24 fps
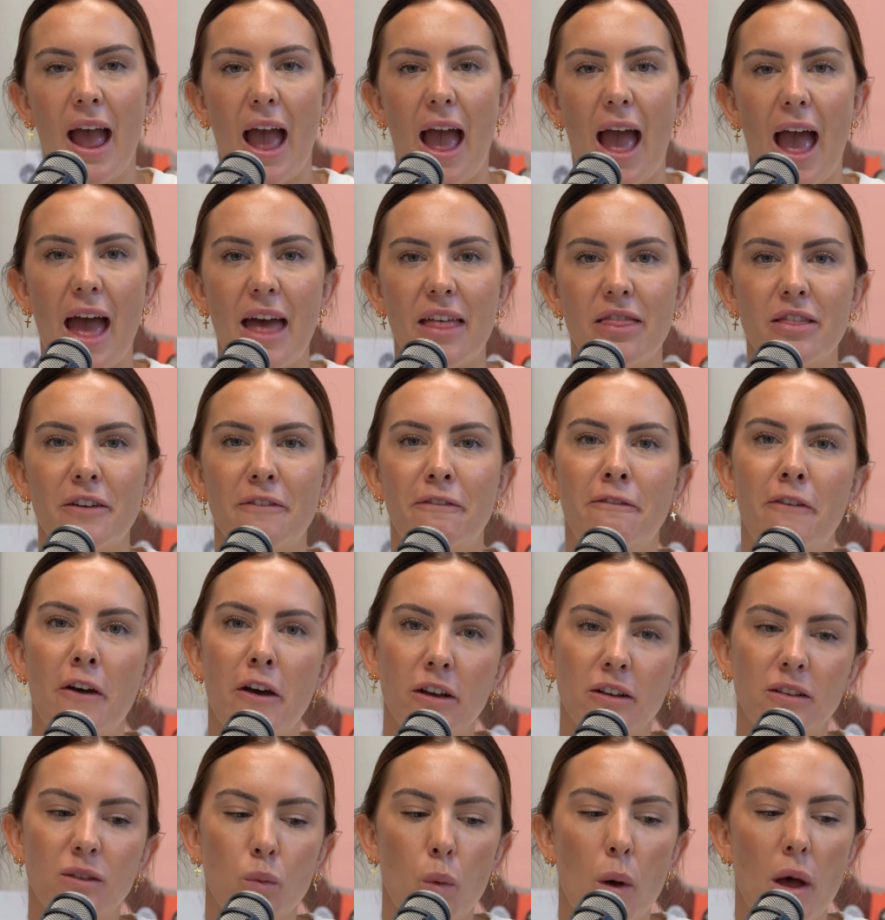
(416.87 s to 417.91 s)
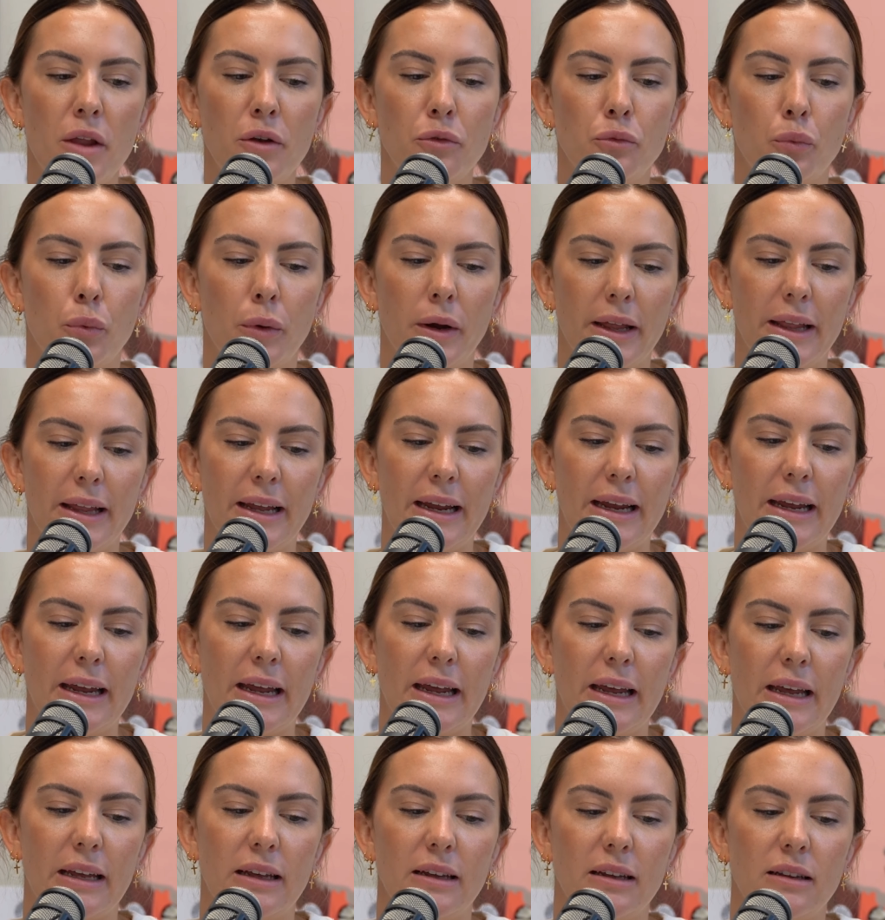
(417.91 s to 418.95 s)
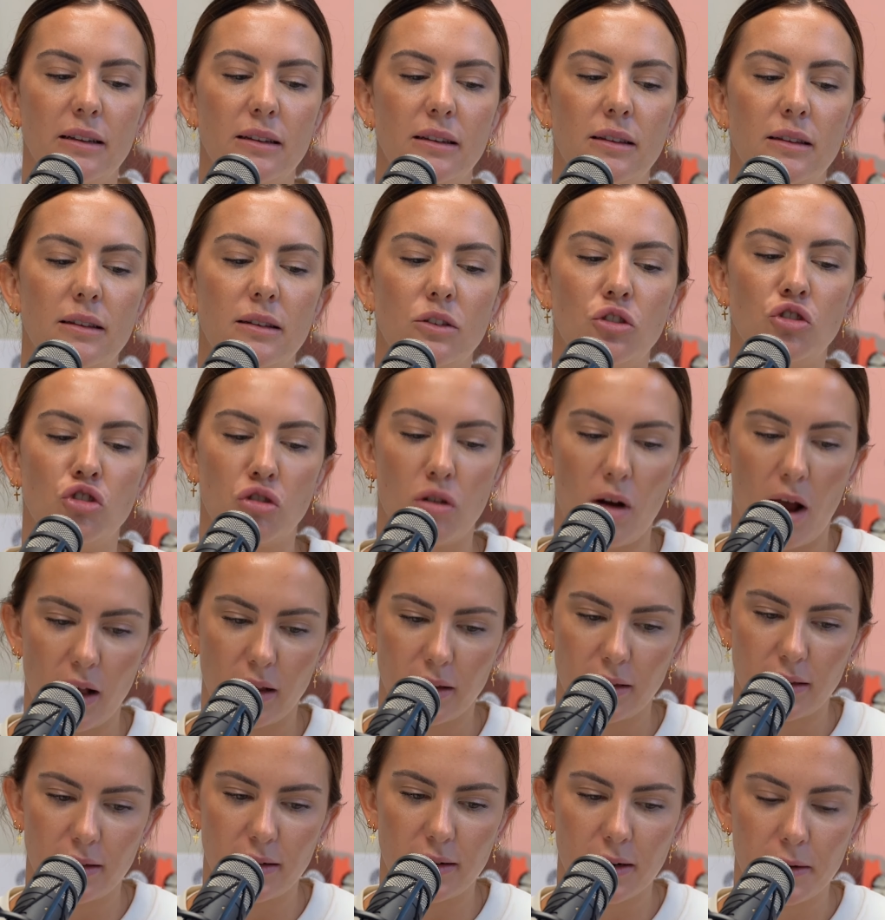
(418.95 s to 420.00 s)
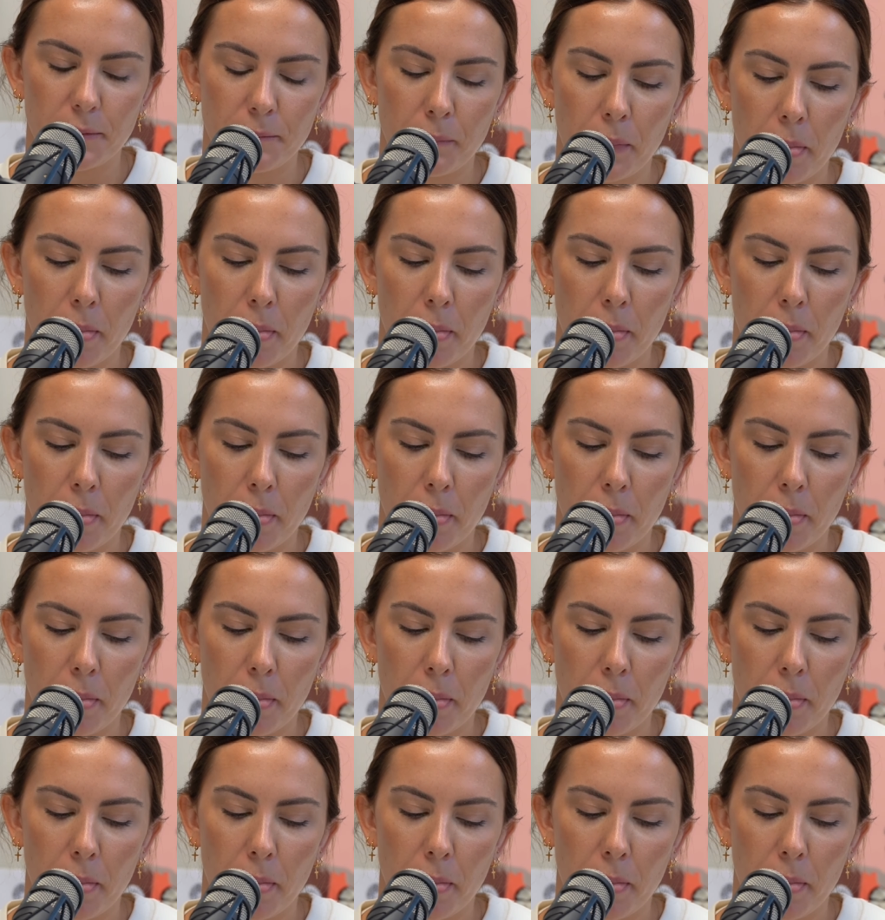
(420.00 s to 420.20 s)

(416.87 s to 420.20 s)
And the first one really is trust.